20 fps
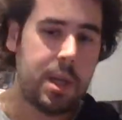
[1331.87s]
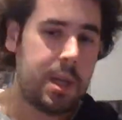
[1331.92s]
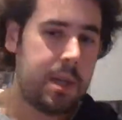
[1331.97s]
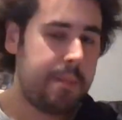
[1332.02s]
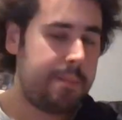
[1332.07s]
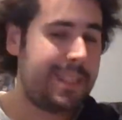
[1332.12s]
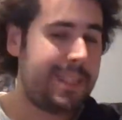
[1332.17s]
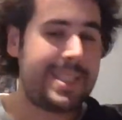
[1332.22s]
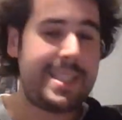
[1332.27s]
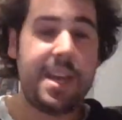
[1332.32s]

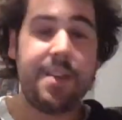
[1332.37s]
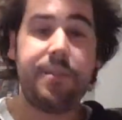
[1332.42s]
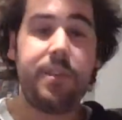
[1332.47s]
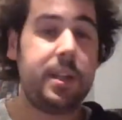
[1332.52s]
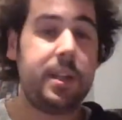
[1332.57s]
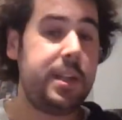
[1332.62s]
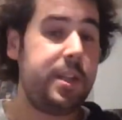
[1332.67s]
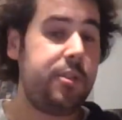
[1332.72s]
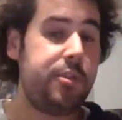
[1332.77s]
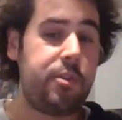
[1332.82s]
But
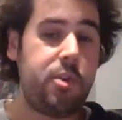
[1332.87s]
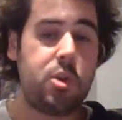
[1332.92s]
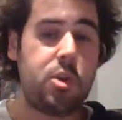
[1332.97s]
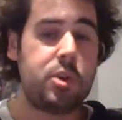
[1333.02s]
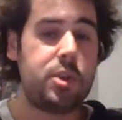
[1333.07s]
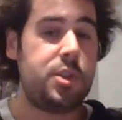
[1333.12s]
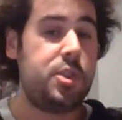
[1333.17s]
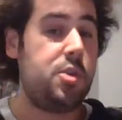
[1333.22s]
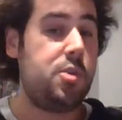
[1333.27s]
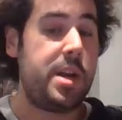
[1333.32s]
definitely, of
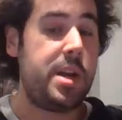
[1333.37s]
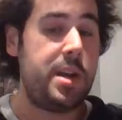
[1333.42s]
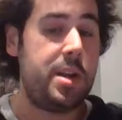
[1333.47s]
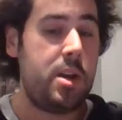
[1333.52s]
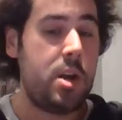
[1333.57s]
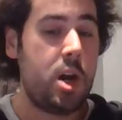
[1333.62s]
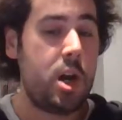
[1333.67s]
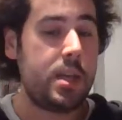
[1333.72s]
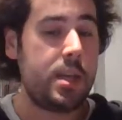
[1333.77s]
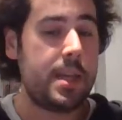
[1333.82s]
course, you
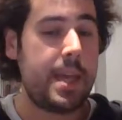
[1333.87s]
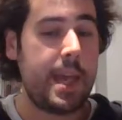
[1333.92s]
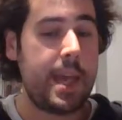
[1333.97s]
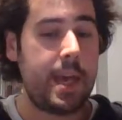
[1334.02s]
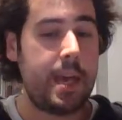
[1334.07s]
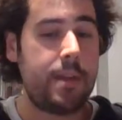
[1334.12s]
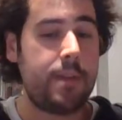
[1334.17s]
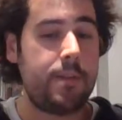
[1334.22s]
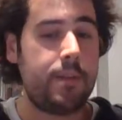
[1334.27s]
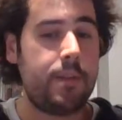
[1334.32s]
cannot
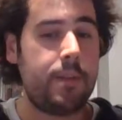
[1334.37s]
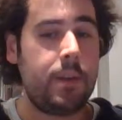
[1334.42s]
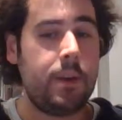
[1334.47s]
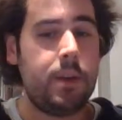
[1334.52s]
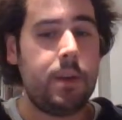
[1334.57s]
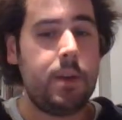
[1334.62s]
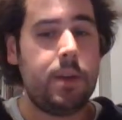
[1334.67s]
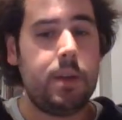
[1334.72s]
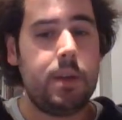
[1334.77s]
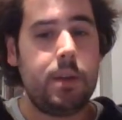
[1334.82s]
have
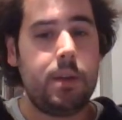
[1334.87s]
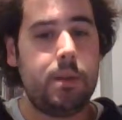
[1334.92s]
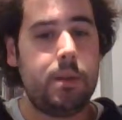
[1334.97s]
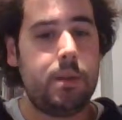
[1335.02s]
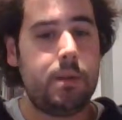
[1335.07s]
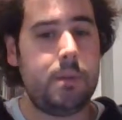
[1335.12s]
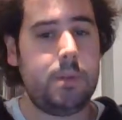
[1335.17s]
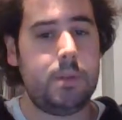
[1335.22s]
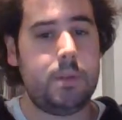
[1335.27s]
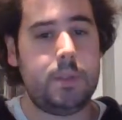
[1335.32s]

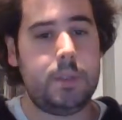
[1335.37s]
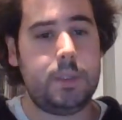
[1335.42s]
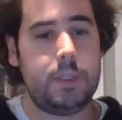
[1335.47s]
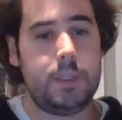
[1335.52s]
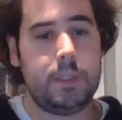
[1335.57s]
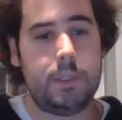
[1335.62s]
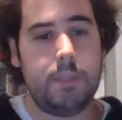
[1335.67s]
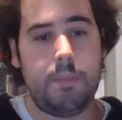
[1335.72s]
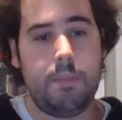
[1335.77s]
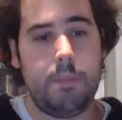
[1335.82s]

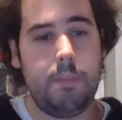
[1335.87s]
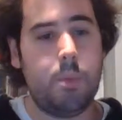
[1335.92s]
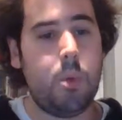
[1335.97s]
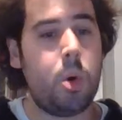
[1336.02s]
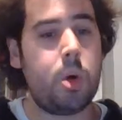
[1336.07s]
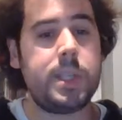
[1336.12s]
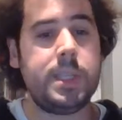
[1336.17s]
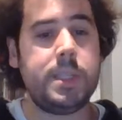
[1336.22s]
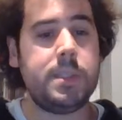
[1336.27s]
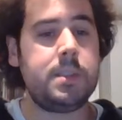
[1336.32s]

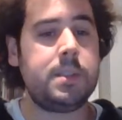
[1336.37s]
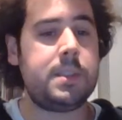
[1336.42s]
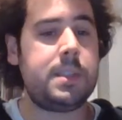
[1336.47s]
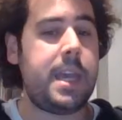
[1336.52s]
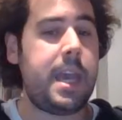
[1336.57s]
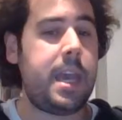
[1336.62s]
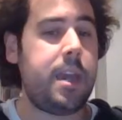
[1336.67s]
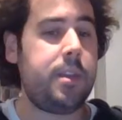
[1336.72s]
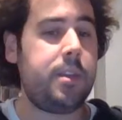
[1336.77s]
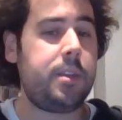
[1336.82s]
Mordin's
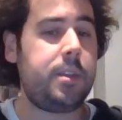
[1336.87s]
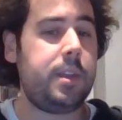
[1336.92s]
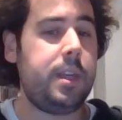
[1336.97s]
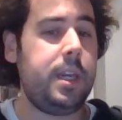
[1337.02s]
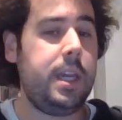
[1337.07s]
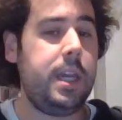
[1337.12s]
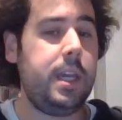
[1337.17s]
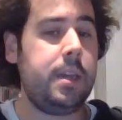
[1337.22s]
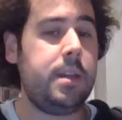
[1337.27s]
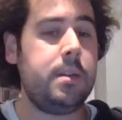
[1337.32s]
death
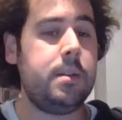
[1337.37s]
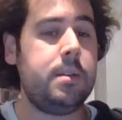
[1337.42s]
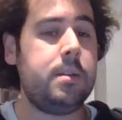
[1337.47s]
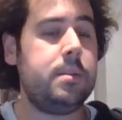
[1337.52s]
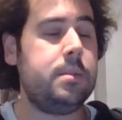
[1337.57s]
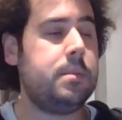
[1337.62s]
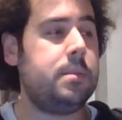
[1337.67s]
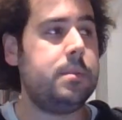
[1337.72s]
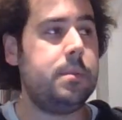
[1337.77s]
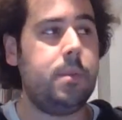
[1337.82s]

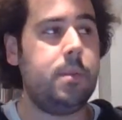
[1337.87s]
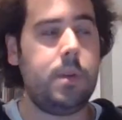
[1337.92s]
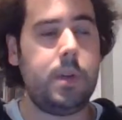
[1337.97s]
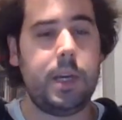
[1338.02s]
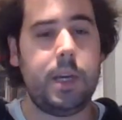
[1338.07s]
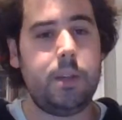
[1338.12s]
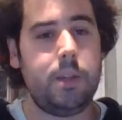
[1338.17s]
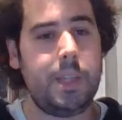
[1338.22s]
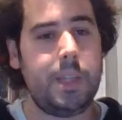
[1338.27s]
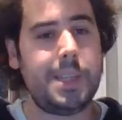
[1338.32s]
in
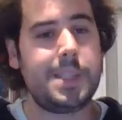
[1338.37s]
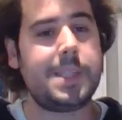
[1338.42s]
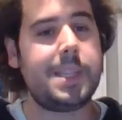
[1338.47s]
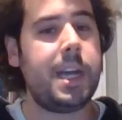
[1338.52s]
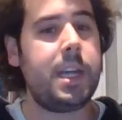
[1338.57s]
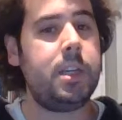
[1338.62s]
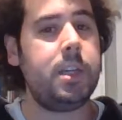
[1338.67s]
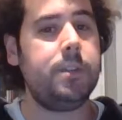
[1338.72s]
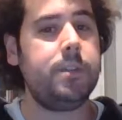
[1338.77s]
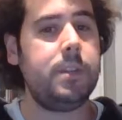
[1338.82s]
this
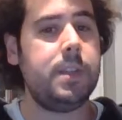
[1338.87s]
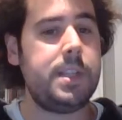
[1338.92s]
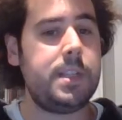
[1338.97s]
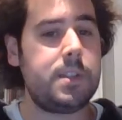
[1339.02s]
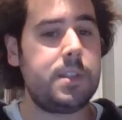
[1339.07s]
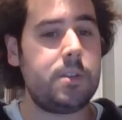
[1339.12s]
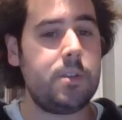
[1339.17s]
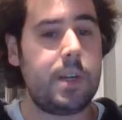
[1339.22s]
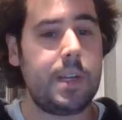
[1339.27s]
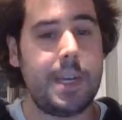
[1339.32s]
kind of
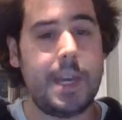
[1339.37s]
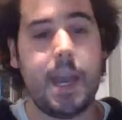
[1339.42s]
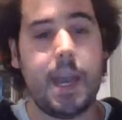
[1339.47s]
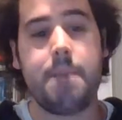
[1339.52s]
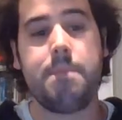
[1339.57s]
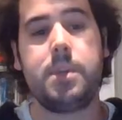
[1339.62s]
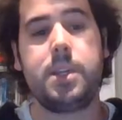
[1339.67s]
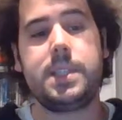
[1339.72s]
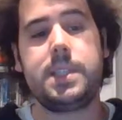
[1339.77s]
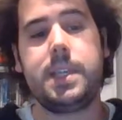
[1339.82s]
list. So at
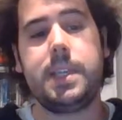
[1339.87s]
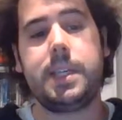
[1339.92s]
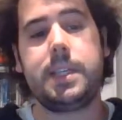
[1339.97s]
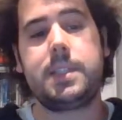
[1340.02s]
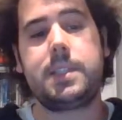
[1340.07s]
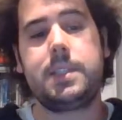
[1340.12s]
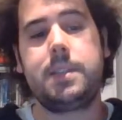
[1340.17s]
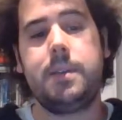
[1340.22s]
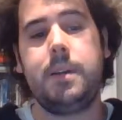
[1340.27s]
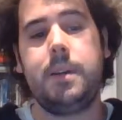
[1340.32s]
number
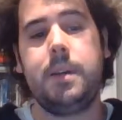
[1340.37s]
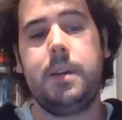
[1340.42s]
6.